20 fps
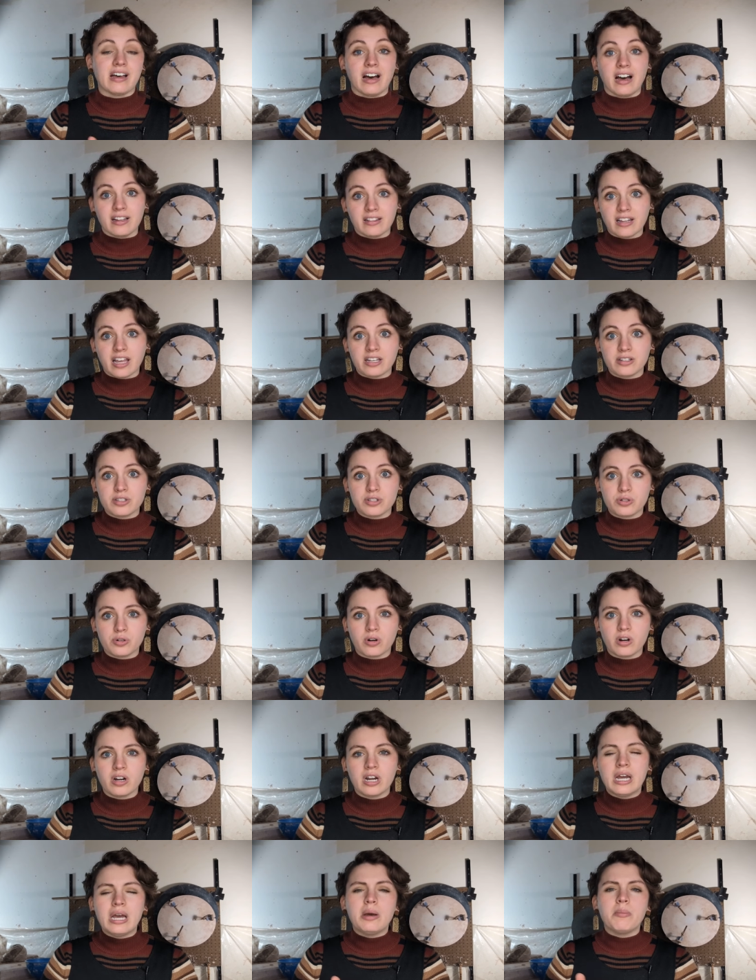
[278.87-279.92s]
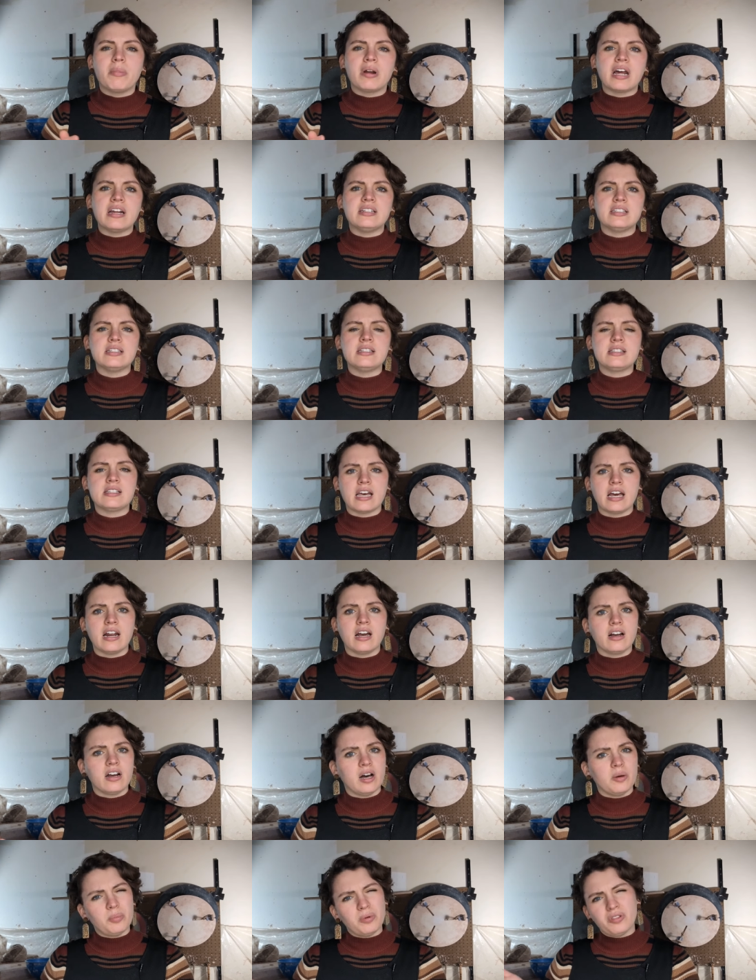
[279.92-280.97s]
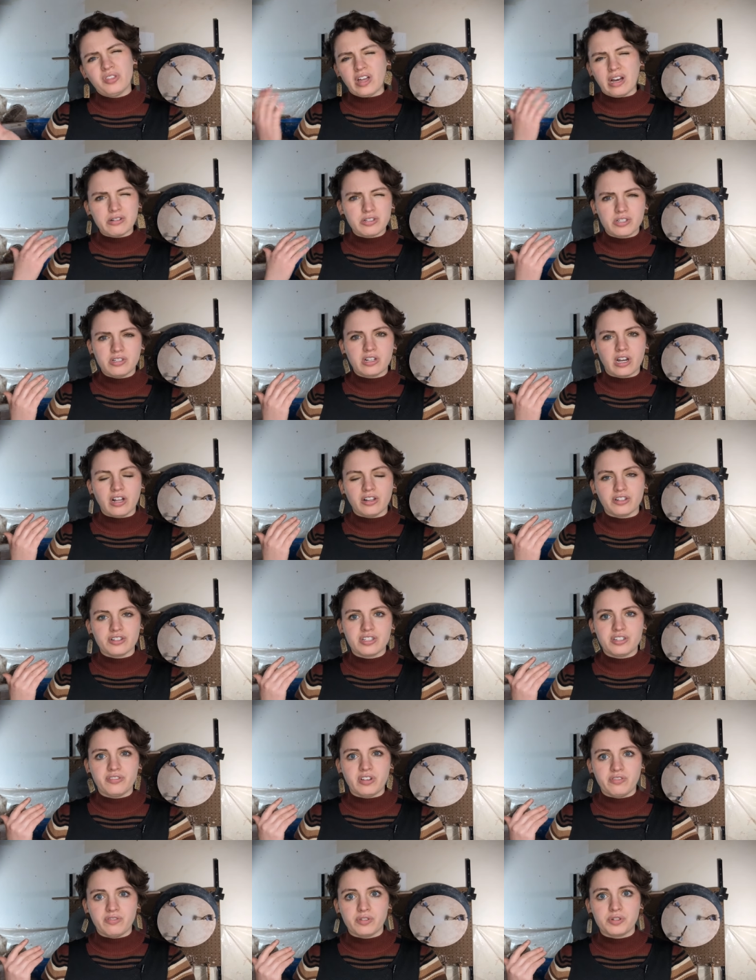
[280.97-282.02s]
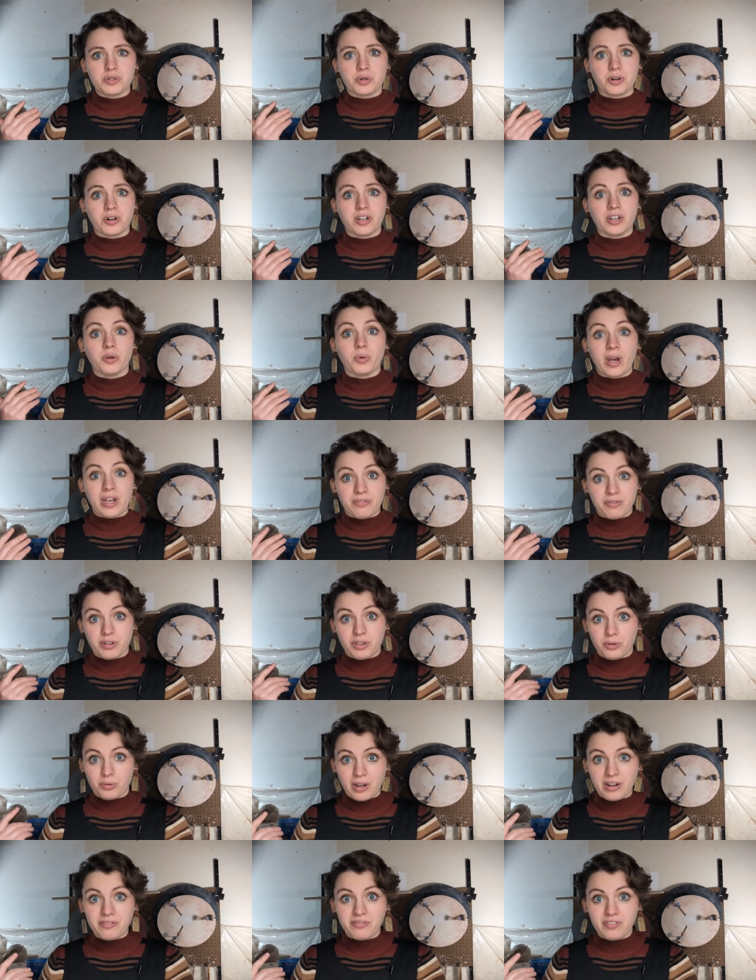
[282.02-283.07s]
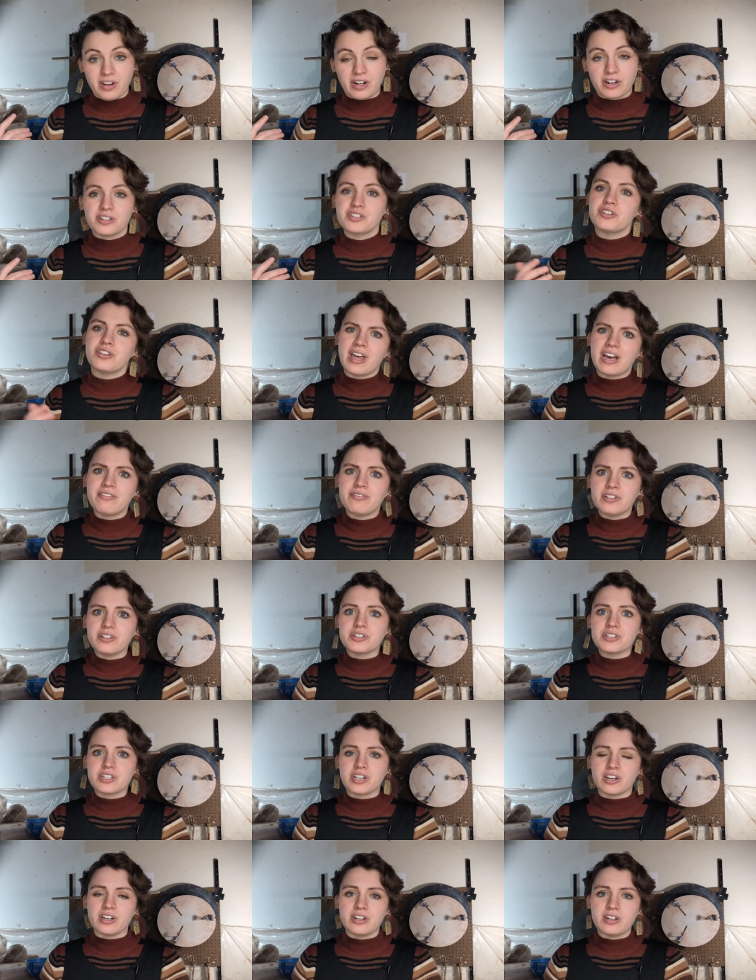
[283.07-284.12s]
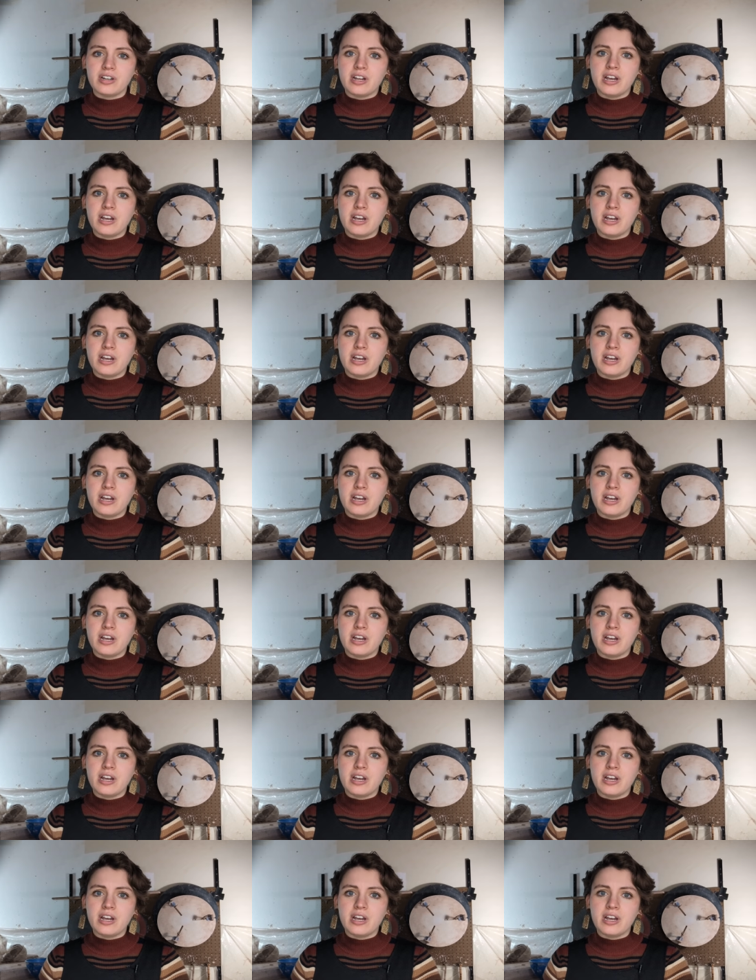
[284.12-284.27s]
the online store, but I did set a couple thousand dollars of inventory away for the Ren Fair, so that feels good.